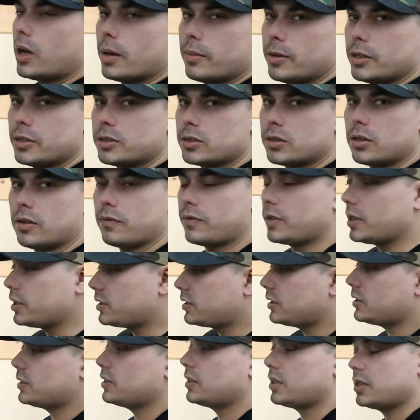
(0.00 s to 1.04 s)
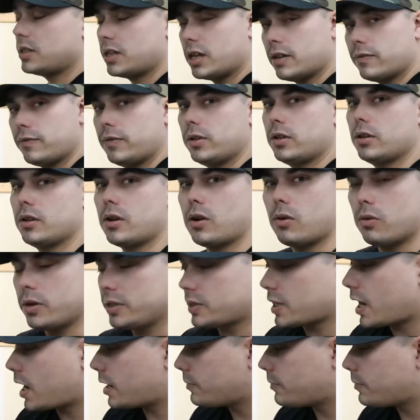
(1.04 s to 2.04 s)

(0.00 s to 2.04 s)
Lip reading: webbing, so if this isn't enough, you can always